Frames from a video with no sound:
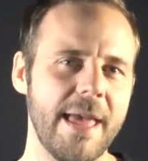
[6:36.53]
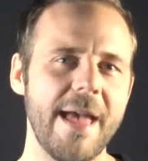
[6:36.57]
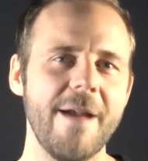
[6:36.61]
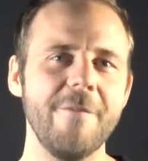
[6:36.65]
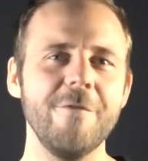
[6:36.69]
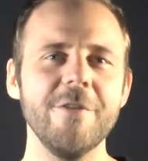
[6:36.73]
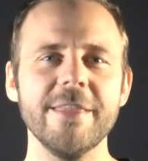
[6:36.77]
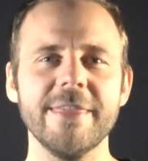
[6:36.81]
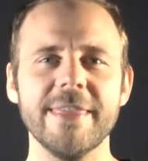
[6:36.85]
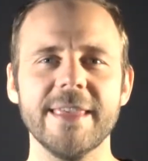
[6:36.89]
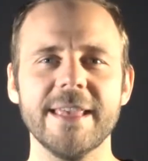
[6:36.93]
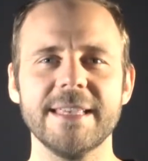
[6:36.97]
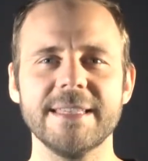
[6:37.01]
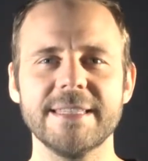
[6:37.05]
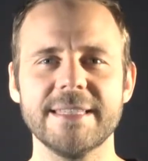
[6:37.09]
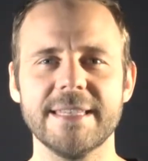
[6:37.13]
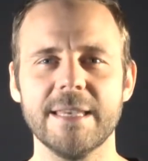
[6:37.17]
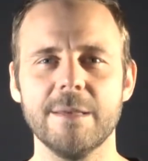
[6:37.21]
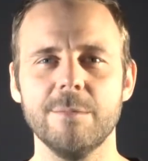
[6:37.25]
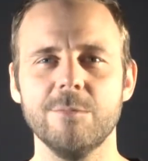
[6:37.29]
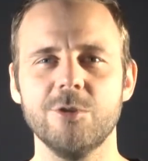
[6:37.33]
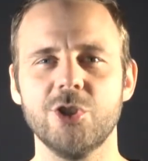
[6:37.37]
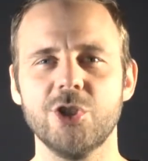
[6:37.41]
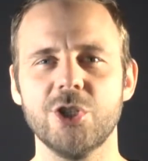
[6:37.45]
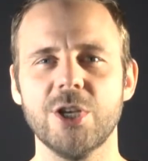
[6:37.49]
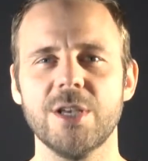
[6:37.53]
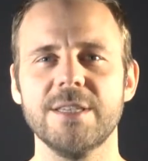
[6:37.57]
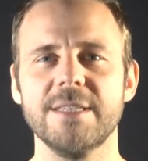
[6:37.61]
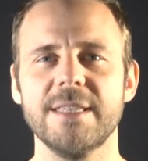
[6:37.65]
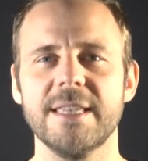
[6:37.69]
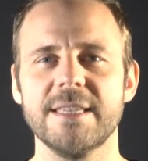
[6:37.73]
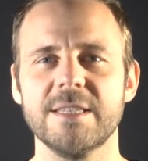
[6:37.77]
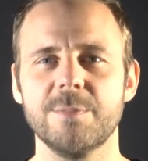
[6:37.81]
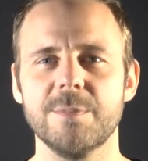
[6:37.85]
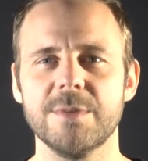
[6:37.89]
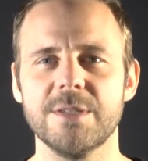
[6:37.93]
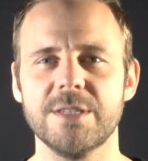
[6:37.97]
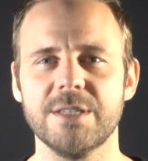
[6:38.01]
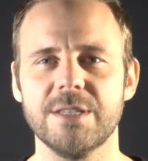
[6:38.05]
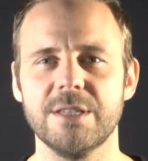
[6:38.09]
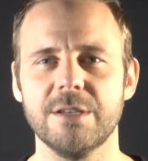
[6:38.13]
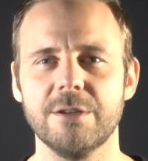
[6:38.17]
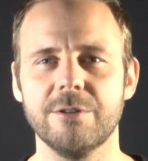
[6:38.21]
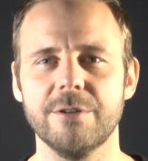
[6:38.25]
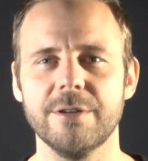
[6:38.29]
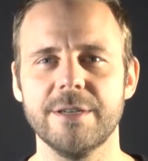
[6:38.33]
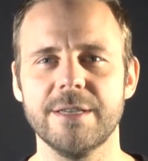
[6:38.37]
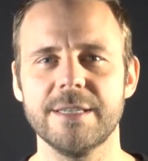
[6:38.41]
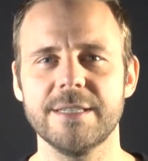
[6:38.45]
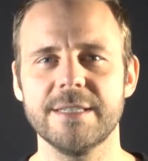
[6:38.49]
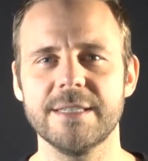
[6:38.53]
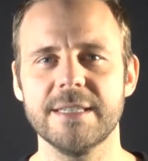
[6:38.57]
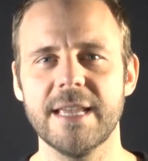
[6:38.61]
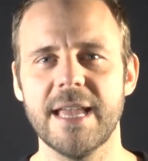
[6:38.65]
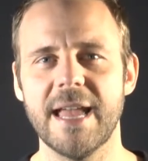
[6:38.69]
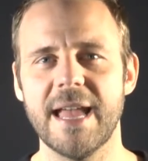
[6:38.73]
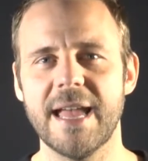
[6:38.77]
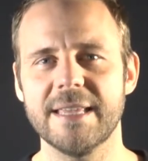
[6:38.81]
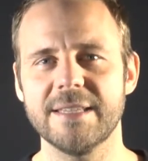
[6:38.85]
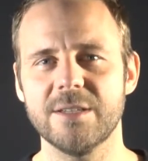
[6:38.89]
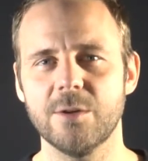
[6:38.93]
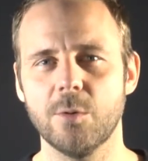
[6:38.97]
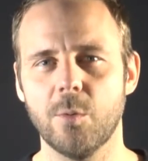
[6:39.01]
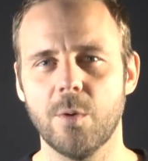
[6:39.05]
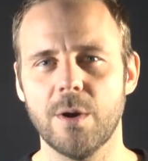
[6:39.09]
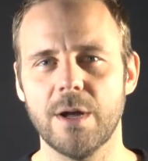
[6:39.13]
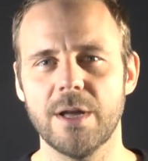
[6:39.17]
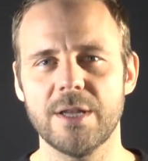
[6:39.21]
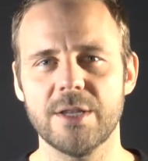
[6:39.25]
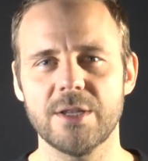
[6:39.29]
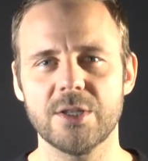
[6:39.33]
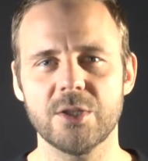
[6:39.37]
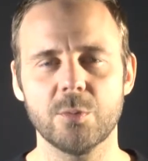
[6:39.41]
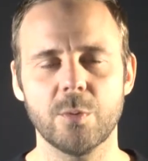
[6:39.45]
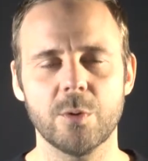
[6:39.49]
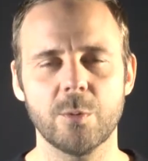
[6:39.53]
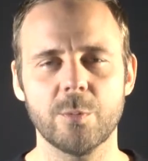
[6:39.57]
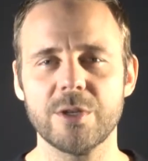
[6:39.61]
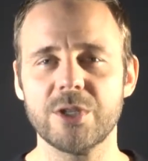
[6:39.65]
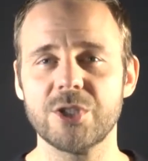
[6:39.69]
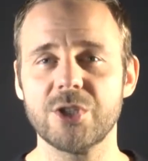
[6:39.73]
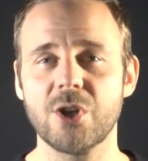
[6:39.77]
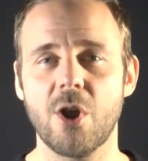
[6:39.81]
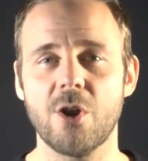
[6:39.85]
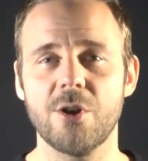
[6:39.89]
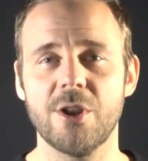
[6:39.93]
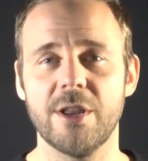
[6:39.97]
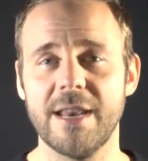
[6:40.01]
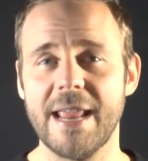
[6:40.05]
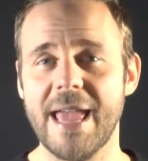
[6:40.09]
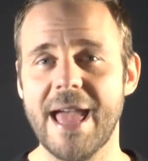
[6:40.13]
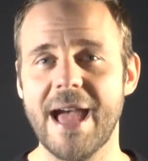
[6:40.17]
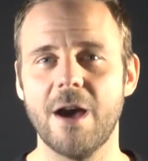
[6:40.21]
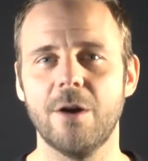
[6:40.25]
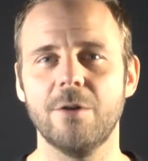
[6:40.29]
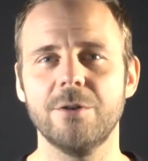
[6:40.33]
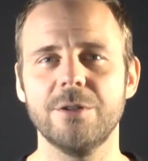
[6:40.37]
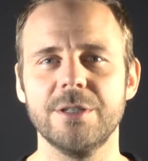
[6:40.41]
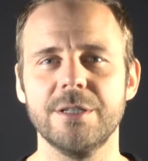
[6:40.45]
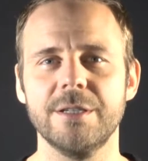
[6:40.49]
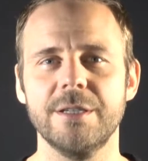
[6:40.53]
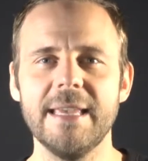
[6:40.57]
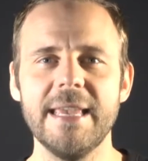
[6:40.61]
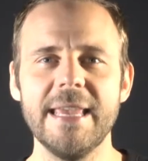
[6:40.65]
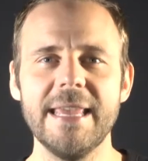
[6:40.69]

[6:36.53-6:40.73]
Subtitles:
Everything seems just as mysterious as it was when we started out.